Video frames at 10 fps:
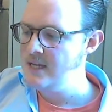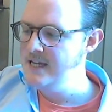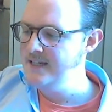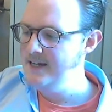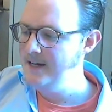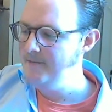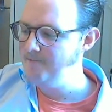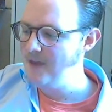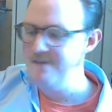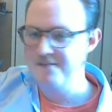is that
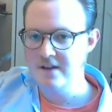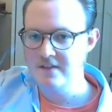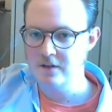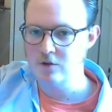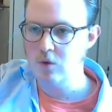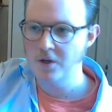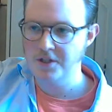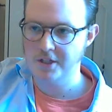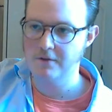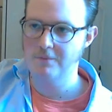I find the
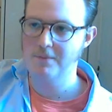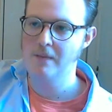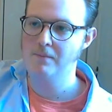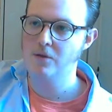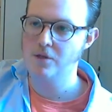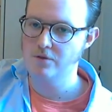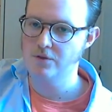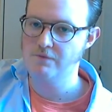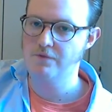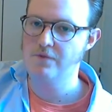quality of the paper
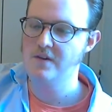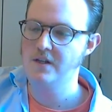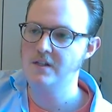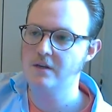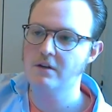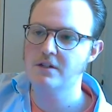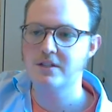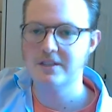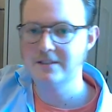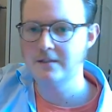used for these cigarettes a
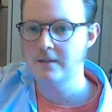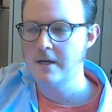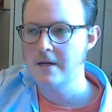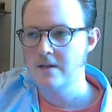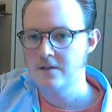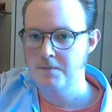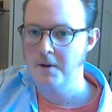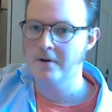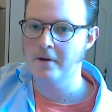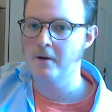little
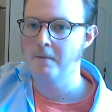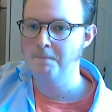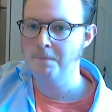superior.